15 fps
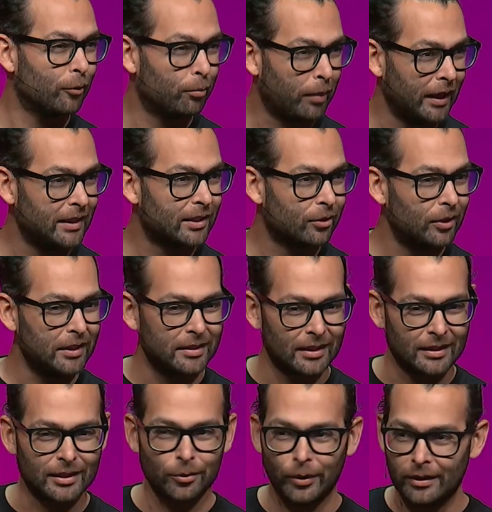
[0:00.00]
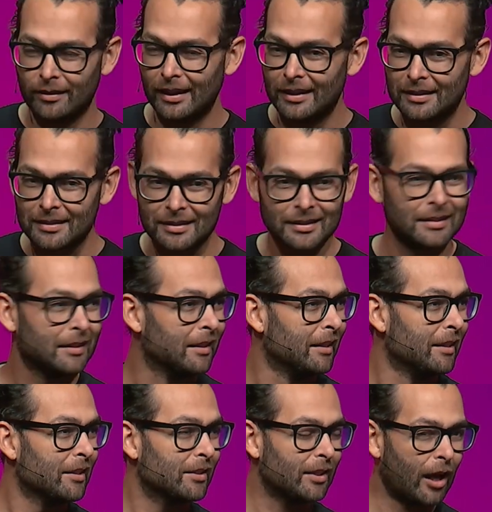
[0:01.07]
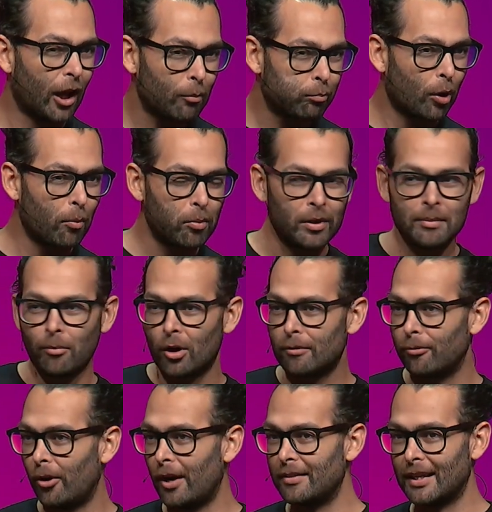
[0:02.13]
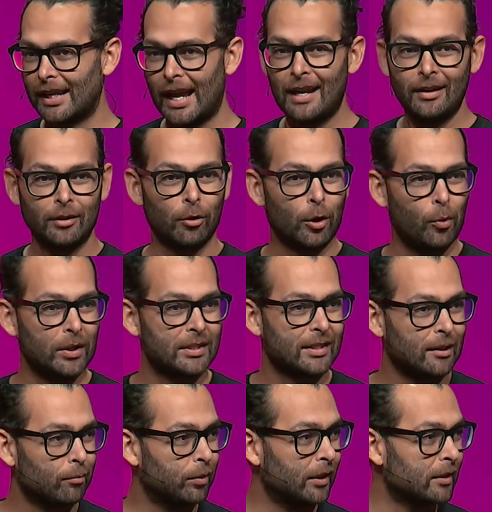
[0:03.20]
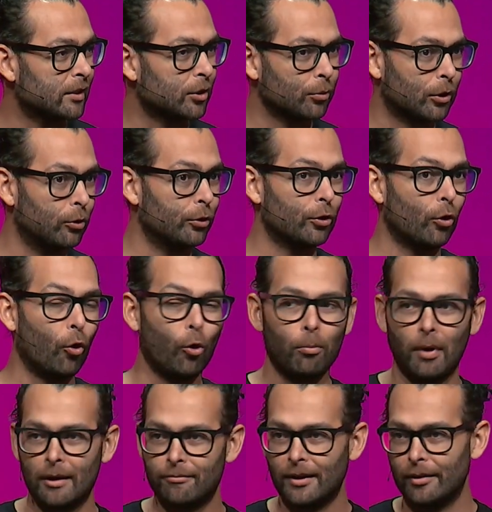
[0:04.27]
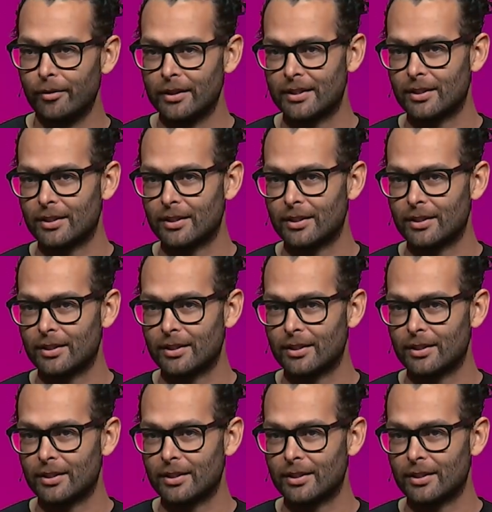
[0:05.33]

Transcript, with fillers: for pastries and sweet things. So I'll probably modify the catering request template to include all my favorites,